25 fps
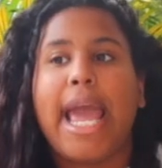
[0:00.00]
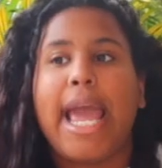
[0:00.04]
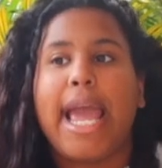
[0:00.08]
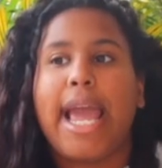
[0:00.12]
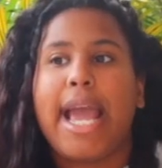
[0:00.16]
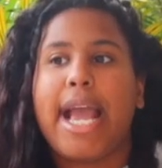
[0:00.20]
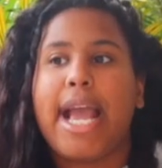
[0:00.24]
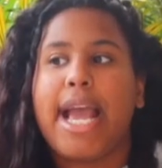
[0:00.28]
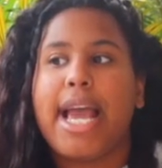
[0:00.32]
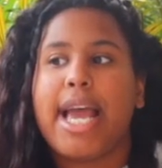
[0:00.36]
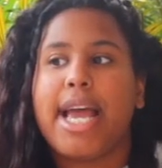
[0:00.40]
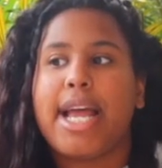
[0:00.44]

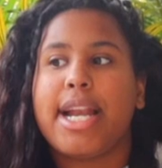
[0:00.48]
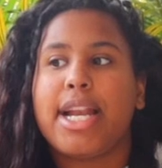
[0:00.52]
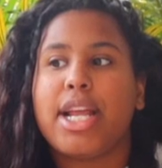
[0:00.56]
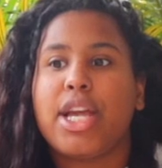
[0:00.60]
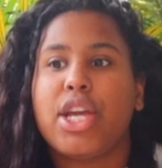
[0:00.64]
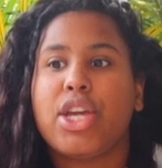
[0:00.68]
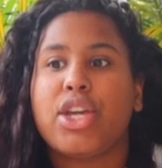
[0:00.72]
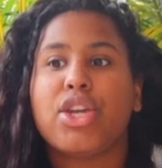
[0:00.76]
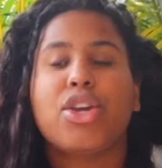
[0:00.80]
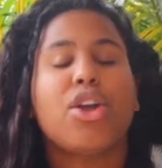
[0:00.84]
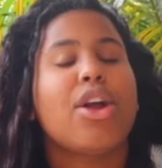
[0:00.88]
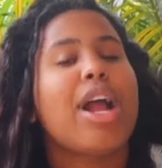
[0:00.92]

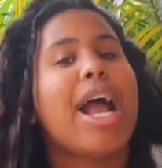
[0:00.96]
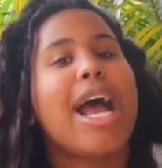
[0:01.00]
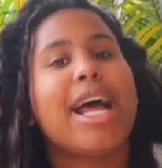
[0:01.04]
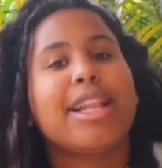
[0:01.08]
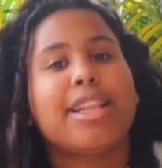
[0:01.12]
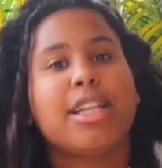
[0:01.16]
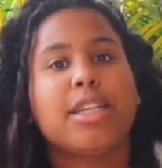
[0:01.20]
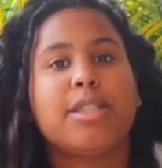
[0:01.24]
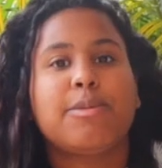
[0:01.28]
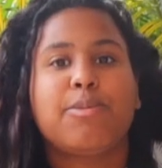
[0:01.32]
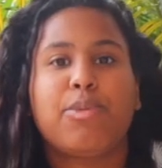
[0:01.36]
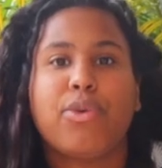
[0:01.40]
and you're at
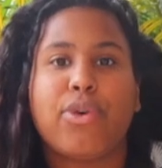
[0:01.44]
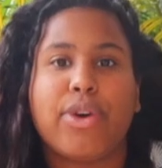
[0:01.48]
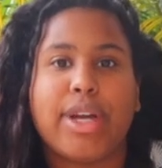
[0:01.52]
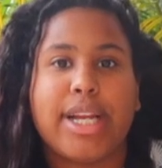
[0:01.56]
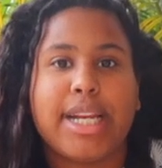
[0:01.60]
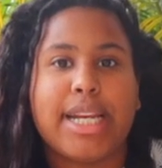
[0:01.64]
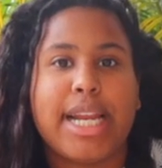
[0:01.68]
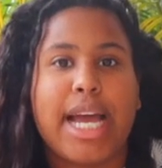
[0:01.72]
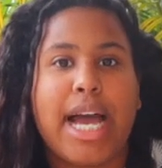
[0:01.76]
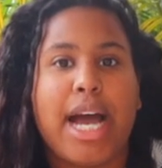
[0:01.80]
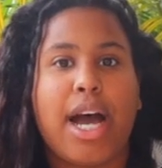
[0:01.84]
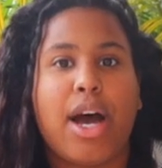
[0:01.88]
this
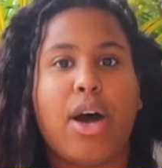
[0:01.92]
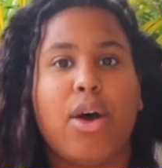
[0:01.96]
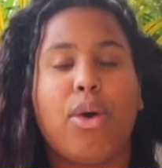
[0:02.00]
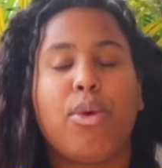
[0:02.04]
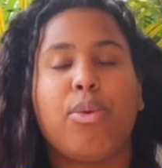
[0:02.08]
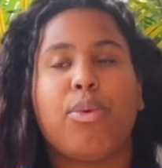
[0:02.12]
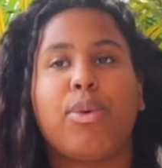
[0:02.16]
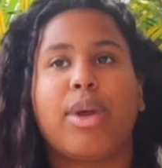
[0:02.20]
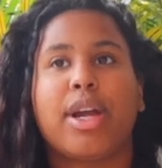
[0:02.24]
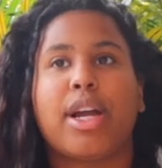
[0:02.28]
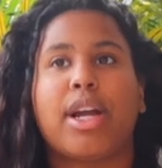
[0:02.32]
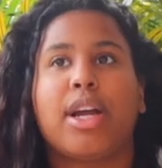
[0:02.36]
point now
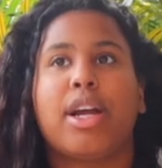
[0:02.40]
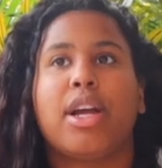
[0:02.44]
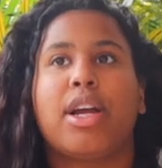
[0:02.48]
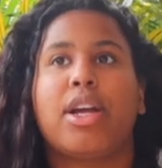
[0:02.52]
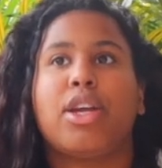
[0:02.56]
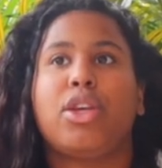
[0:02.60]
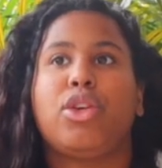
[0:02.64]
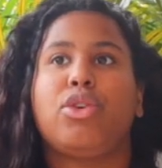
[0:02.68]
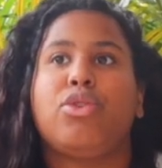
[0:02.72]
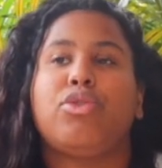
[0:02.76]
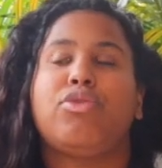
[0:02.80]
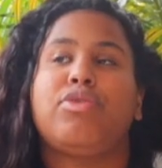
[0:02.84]
where
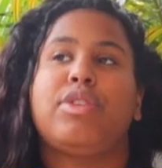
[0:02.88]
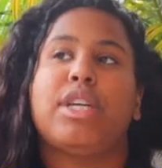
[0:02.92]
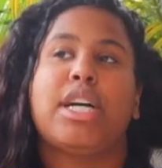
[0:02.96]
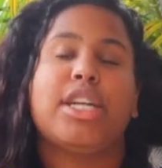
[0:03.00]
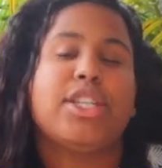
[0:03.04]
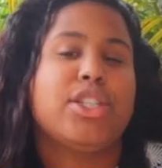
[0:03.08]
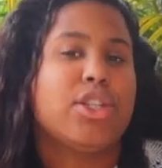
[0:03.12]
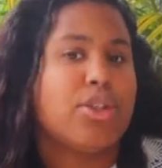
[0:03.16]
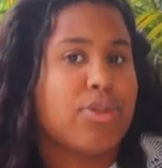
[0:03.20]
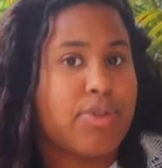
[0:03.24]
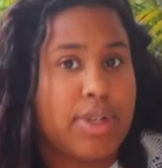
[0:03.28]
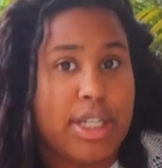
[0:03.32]
you've
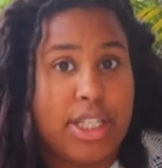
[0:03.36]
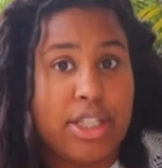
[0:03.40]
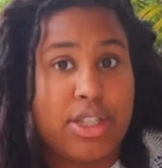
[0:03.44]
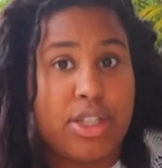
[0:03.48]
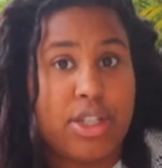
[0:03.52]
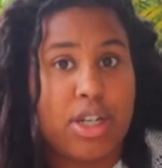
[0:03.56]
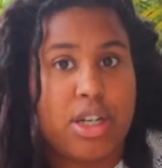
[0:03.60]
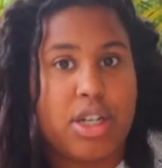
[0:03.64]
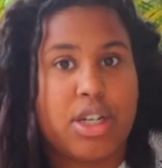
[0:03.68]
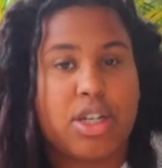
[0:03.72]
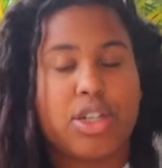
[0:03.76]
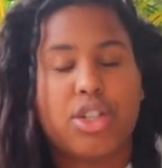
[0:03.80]
done your
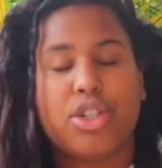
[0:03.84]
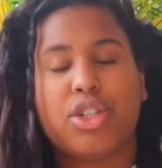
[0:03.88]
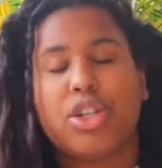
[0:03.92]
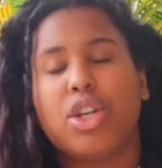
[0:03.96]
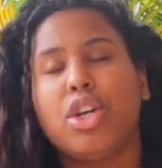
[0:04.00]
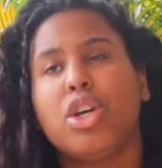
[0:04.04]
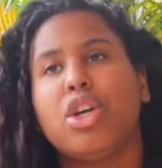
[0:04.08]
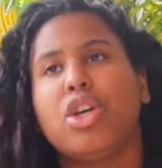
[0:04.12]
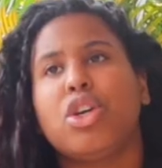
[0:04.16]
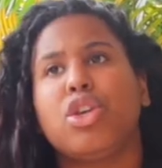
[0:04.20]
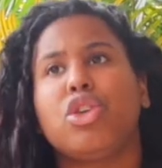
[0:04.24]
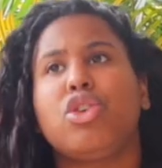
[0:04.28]
research,
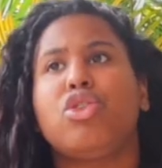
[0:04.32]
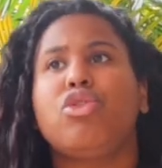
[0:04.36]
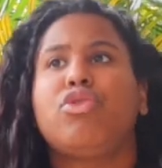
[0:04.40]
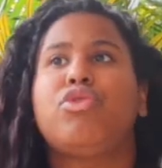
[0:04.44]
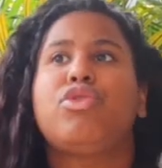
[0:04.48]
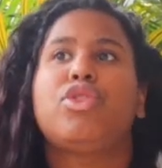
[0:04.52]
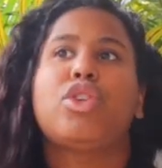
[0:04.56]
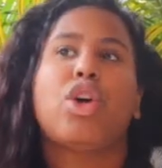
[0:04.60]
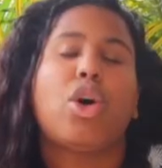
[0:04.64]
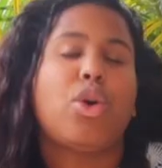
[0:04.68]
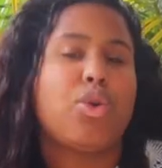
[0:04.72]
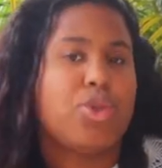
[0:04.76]

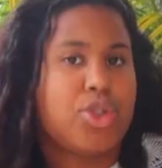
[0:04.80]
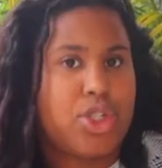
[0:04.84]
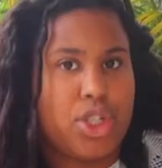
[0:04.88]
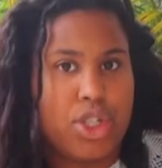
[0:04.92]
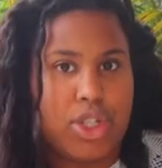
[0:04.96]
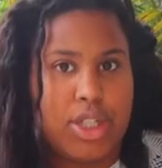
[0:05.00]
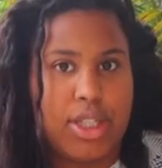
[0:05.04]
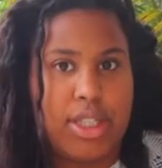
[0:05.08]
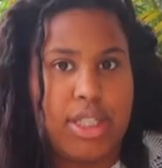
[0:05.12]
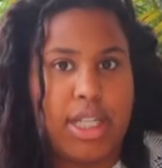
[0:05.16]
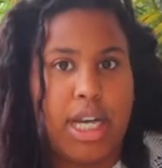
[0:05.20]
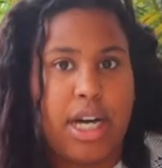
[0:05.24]
you've told
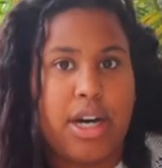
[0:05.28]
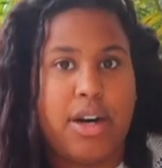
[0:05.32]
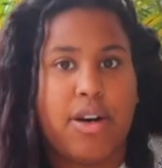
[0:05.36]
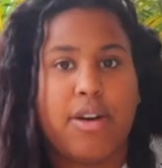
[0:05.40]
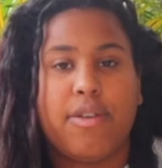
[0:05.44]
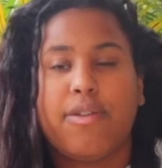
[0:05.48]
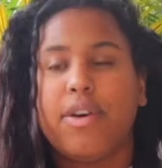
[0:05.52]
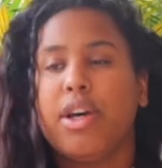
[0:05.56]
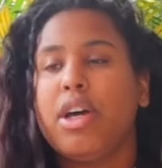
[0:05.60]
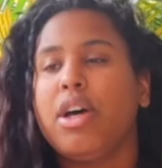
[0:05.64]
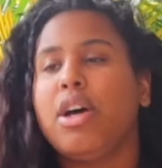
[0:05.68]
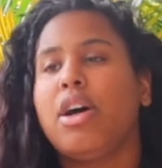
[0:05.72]

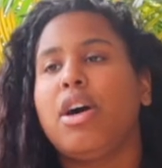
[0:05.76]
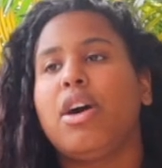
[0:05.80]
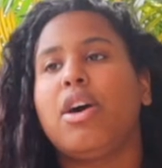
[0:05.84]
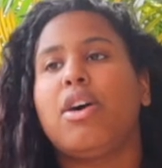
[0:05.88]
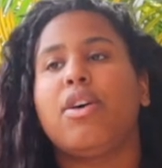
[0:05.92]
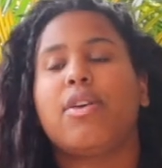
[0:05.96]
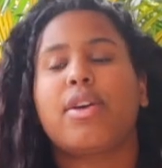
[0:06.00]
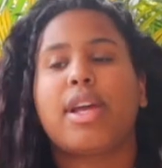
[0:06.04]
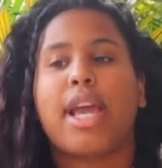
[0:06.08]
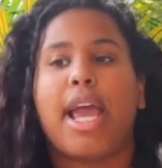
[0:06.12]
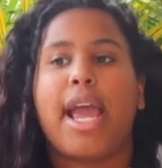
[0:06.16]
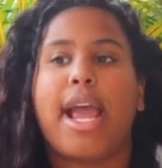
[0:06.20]
yourself,
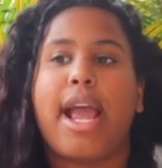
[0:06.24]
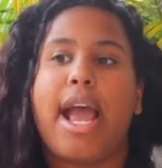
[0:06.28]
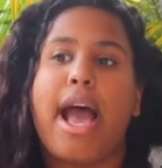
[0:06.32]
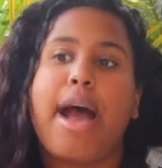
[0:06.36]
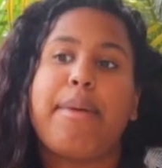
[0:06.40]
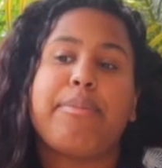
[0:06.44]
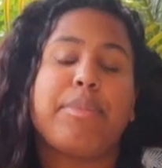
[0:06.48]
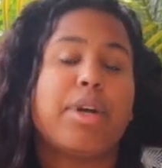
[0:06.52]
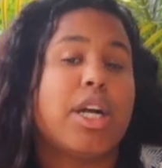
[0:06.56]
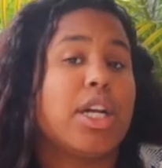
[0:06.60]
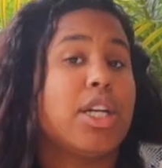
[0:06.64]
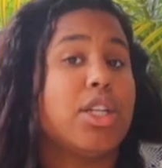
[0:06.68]
okay,
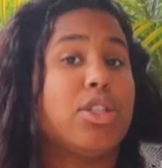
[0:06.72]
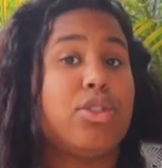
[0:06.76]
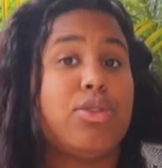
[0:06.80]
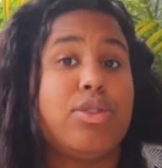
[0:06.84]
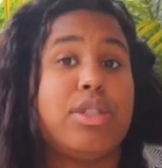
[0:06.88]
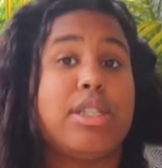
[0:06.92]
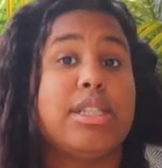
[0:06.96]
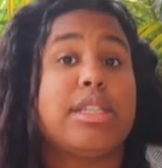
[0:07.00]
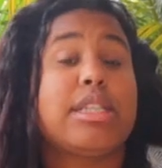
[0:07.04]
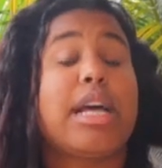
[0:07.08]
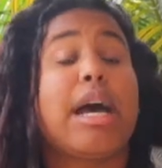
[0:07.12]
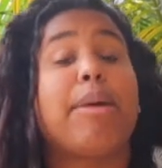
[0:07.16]
I'm gonna do
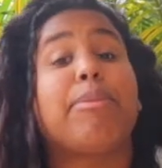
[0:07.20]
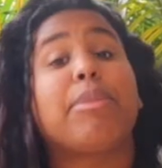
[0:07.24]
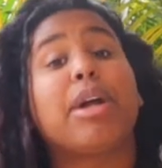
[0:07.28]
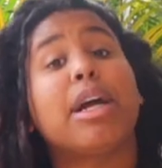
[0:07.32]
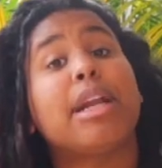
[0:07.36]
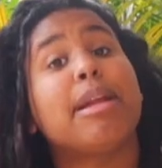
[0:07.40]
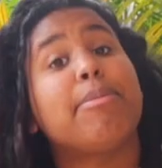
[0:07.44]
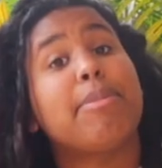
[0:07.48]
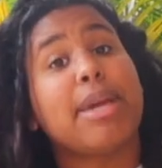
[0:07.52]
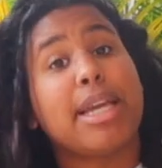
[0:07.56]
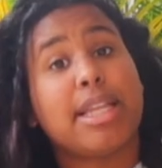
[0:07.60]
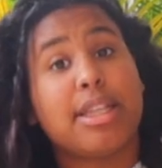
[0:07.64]
this, I'm
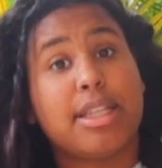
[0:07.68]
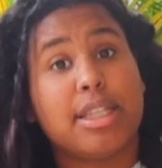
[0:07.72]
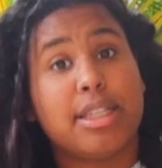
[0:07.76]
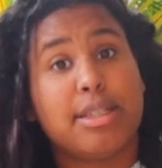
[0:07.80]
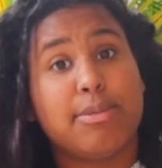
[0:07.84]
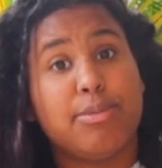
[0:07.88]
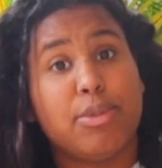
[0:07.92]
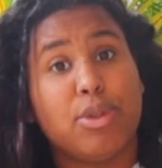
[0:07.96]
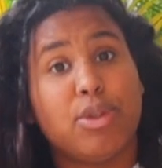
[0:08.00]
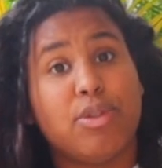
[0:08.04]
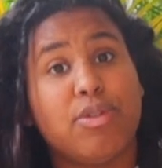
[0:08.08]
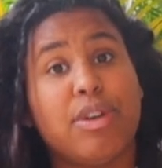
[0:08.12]
gonna make
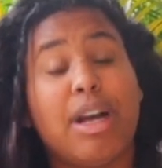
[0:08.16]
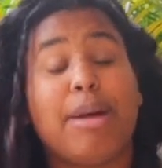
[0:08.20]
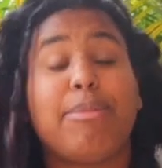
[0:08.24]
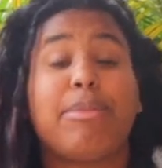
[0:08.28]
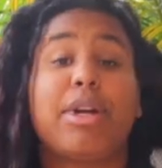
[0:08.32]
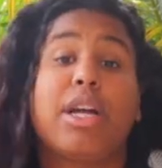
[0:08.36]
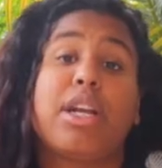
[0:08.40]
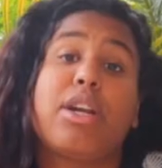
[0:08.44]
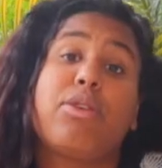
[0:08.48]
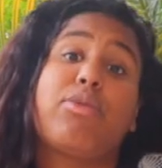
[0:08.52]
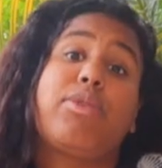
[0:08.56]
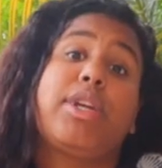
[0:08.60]
this move, I'm
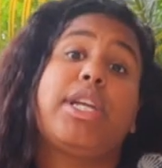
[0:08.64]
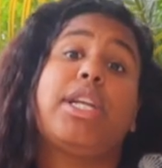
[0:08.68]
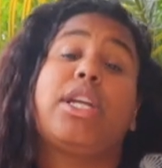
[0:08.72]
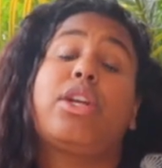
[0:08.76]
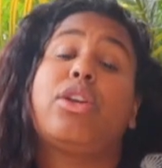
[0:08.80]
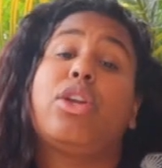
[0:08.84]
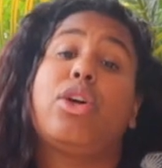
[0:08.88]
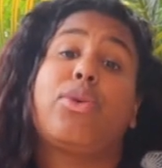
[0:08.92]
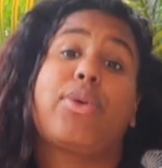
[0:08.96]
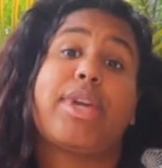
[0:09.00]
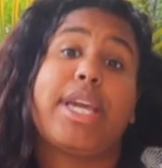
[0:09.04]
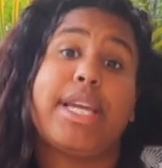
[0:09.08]
gonna
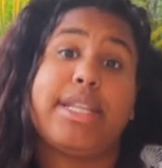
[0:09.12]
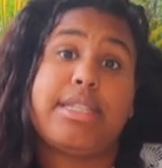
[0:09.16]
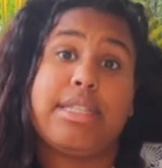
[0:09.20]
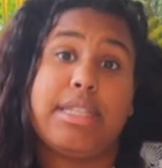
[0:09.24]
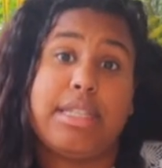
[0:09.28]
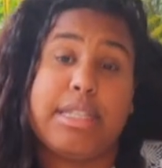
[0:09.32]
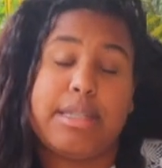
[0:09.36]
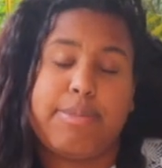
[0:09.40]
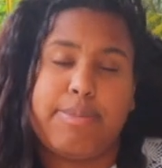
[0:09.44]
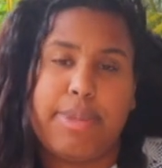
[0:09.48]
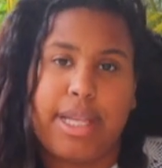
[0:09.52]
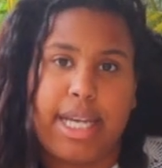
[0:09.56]
relocate to
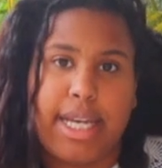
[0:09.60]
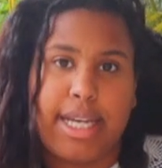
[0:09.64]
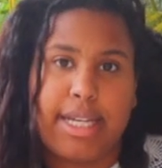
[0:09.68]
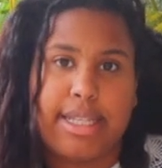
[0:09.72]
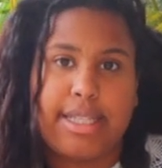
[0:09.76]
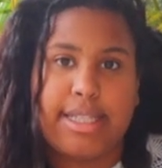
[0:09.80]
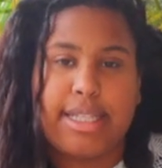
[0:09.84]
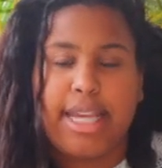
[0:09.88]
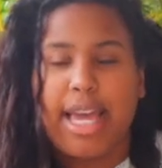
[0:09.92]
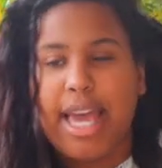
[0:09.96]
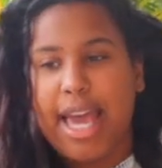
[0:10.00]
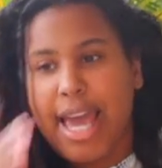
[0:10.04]
this
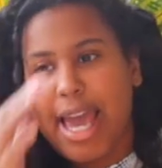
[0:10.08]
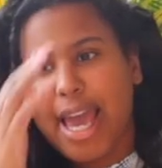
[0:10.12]
place,